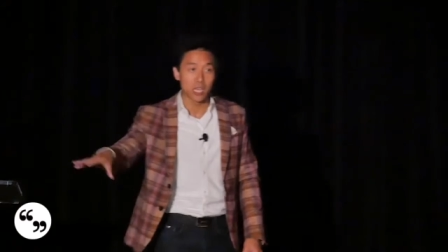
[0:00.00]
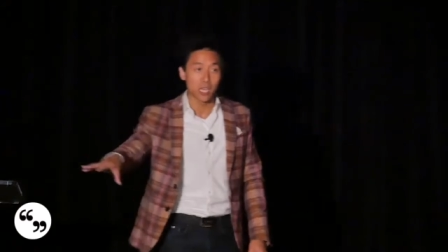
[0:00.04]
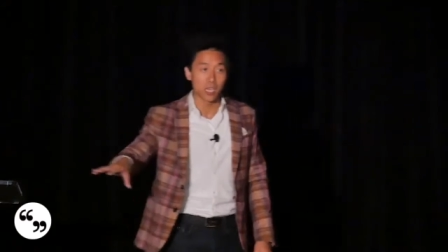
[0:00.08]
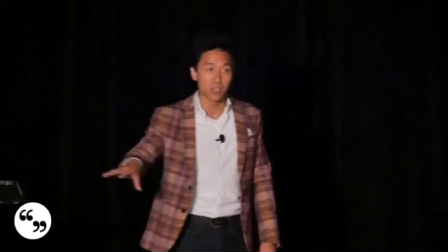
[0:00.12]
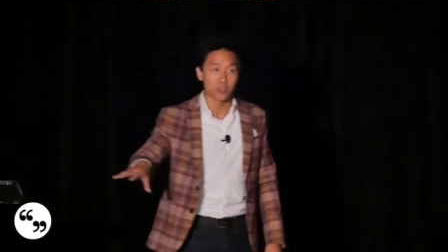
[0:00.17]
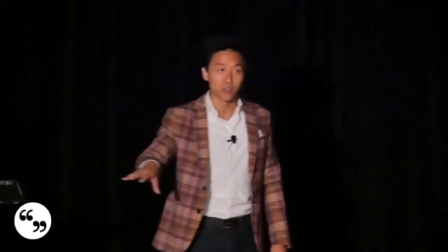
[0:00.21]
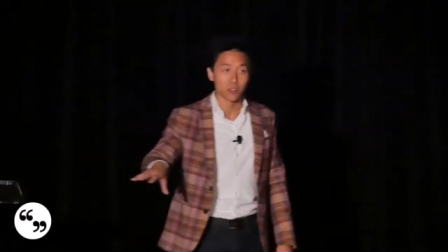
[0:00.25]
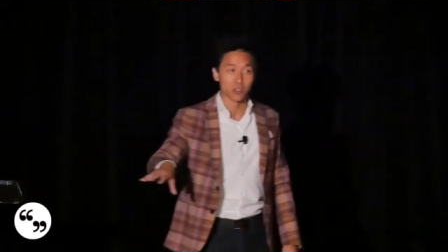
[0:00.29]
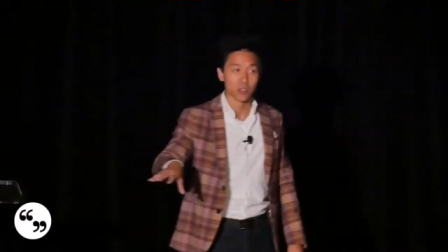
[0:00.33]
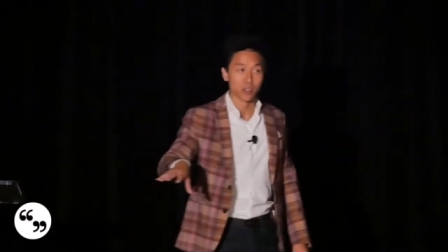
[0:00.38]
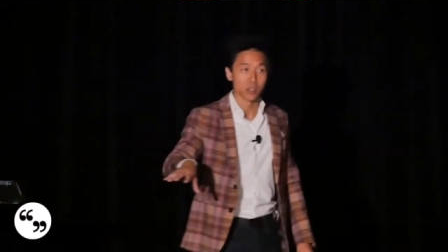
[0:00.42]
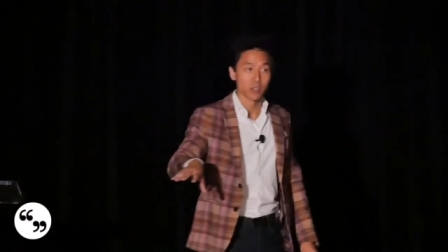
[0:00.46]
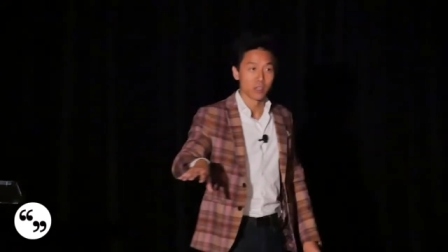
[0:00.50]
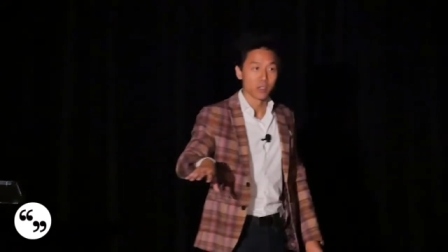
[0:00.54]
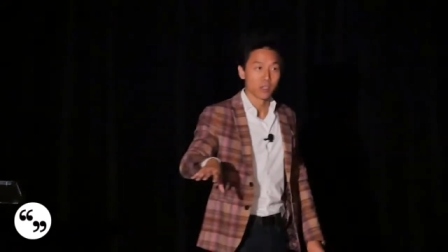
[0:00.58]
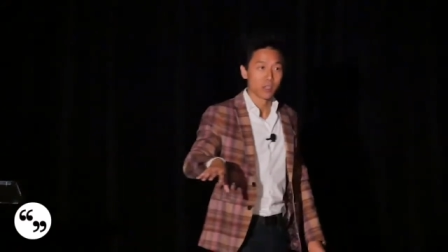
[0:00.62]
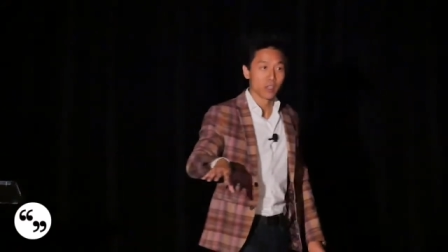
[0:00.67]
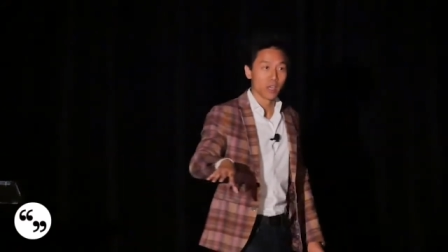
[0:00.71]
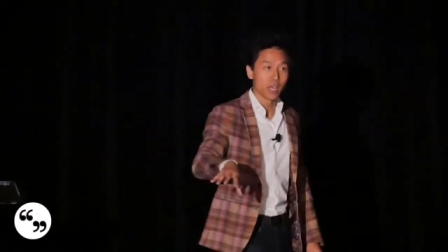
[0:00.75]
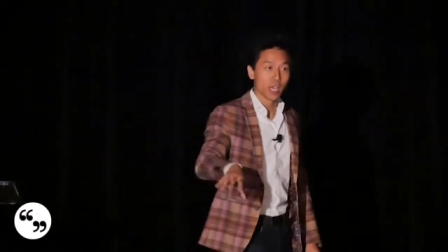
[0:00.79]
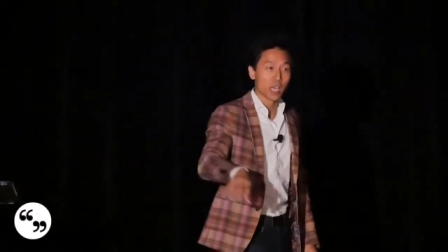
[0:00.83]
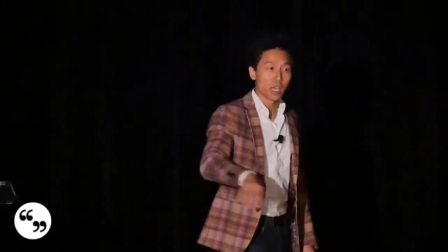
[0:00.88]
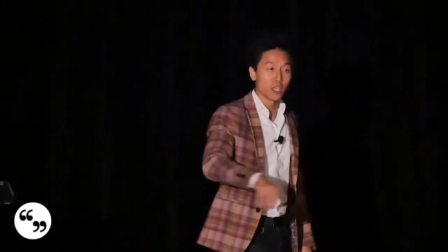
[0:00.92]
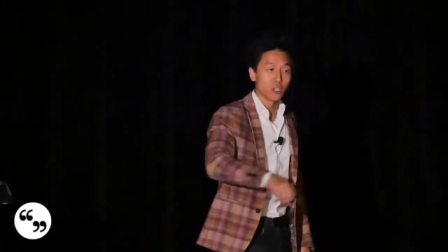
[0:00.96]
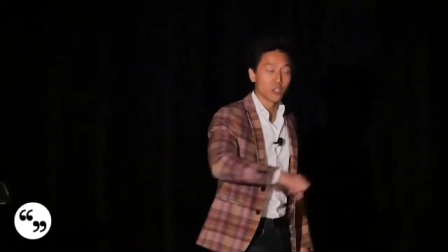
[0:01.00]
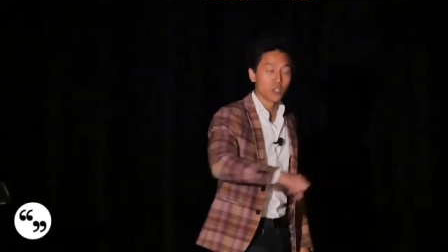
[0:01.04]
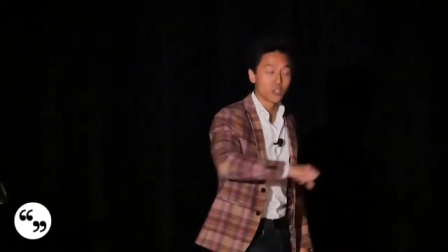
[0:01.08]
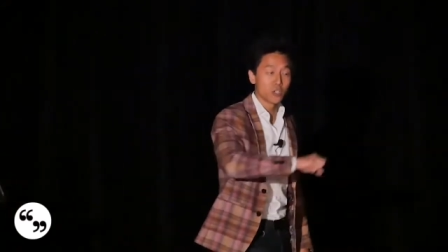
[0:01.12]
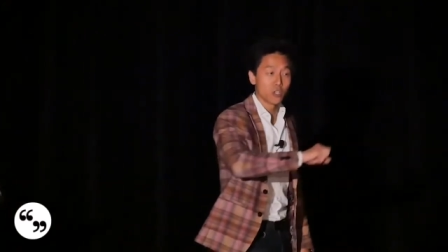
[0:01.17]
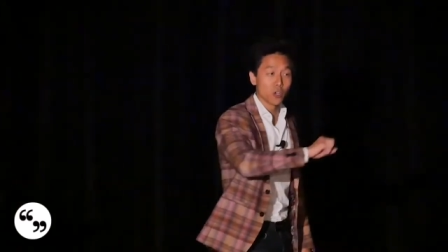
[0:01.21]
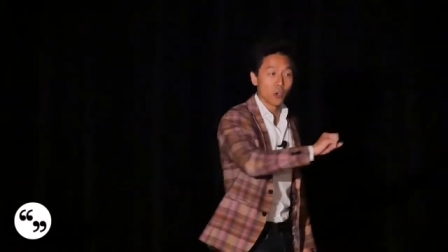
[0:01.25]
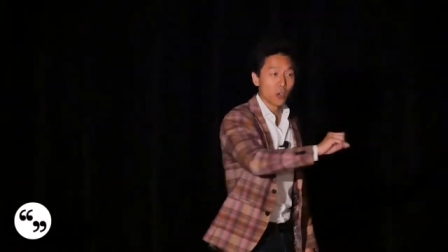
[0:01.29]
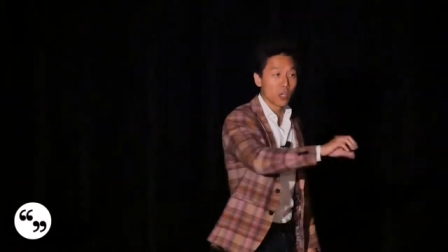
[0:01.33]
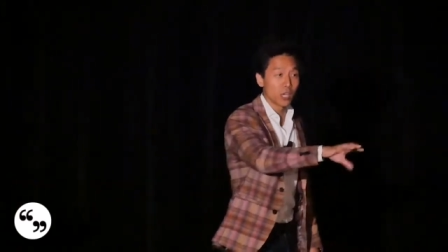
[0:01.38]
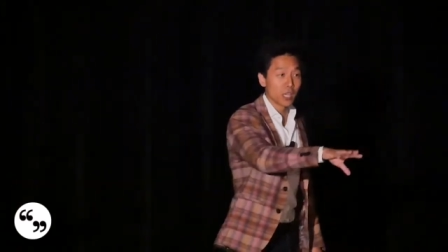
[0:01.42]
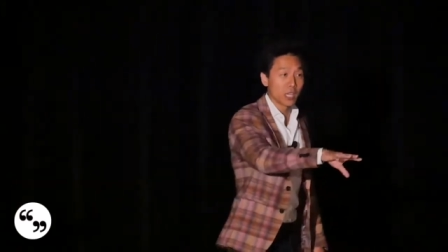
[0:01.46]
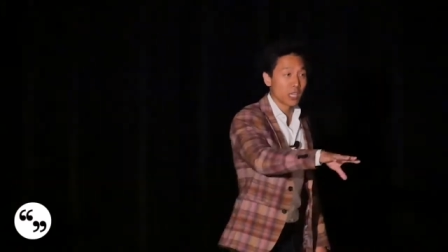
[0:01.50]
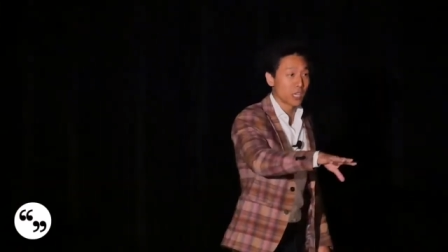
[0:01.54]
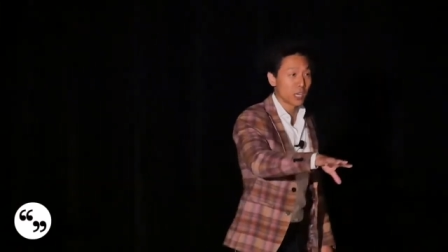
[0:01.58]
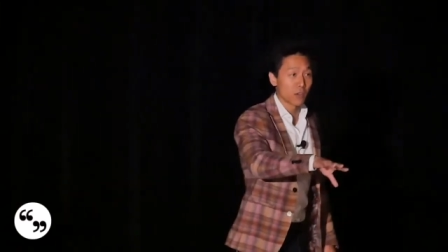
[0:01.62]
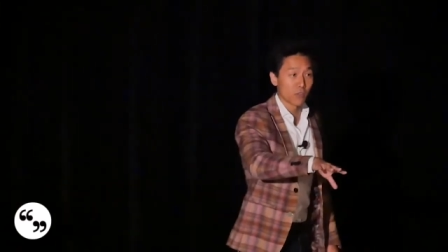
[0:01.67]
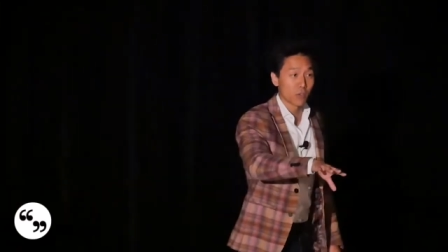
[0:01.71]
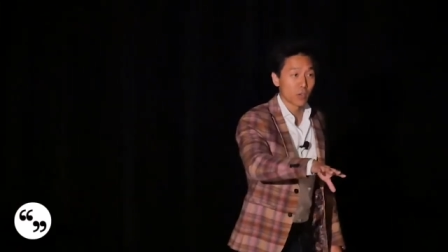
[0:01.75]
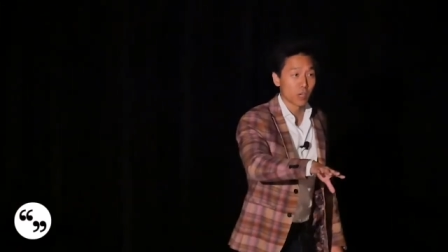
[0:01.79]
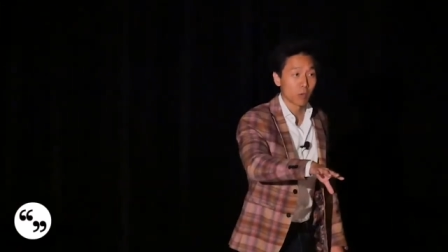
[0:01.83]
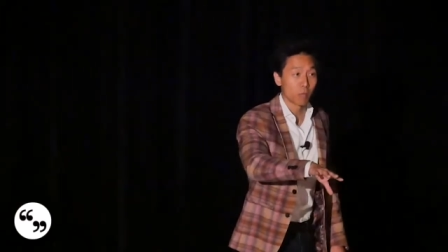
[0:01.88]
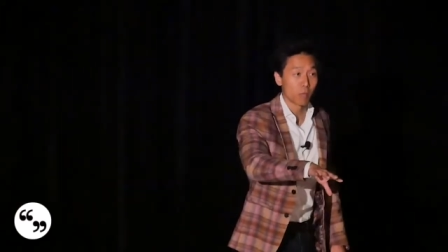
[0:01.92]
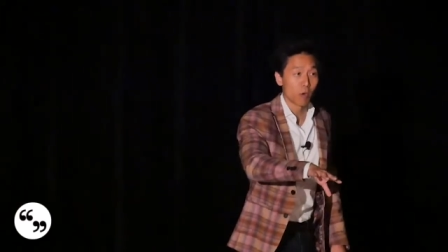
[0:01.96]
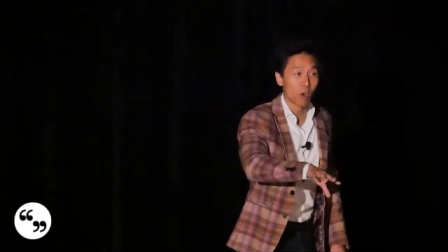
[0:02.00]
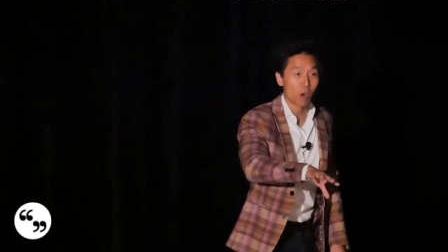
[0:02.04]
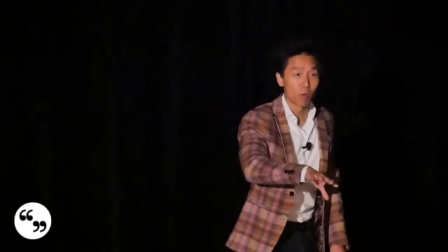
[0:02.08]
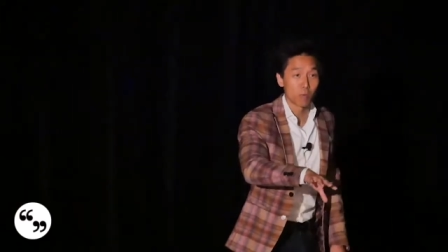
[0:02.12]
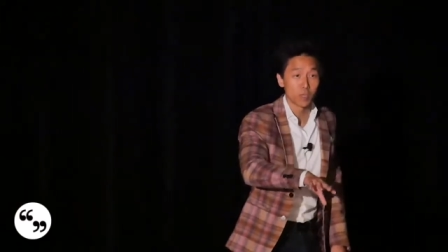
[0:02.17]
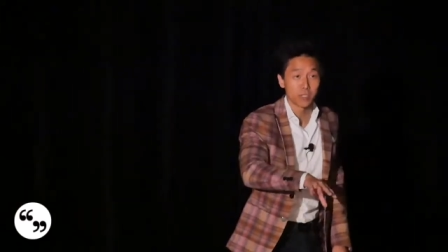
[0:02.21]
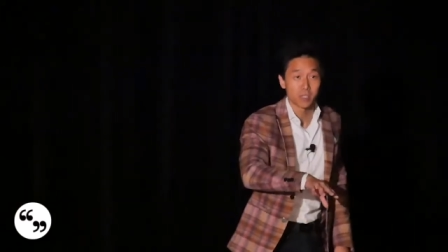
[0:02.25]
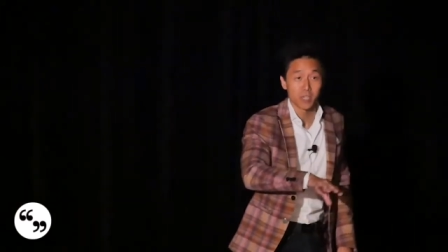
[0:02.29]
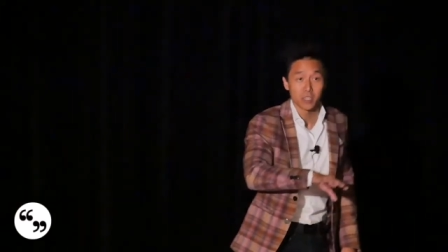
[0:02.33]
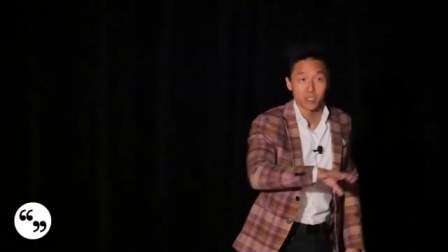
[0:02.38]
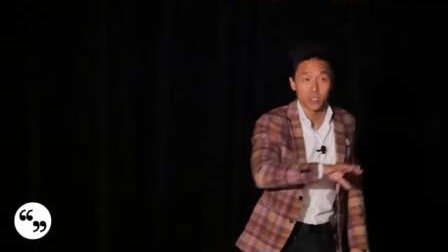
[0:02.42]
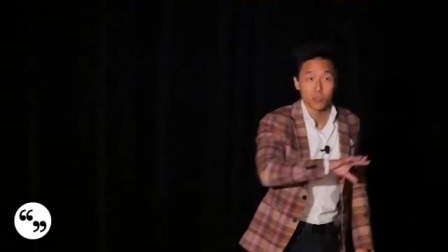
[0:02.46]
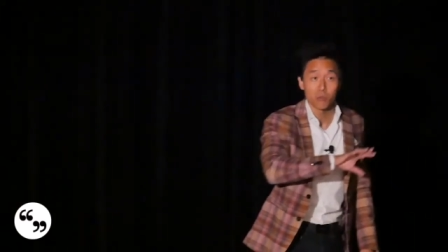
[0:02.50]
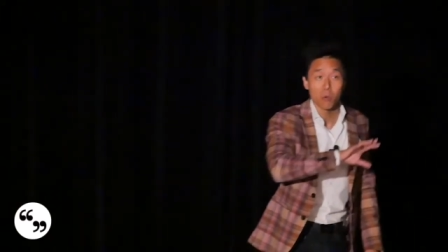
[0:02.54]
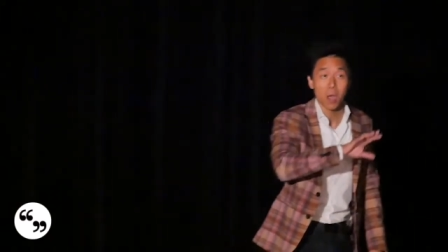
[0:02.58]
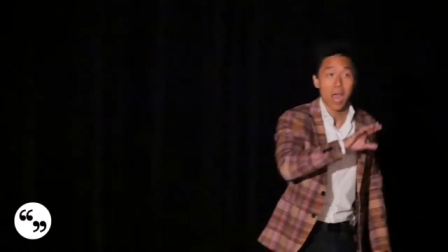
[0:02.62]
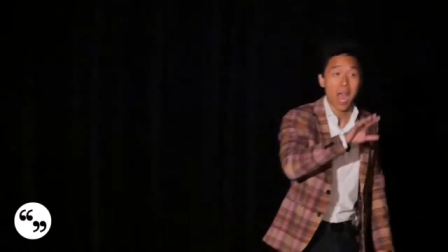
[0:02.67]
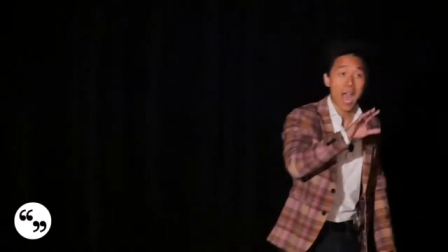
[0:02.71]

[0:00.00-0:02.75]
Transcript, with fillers: the engine. It can show you the different compartments that you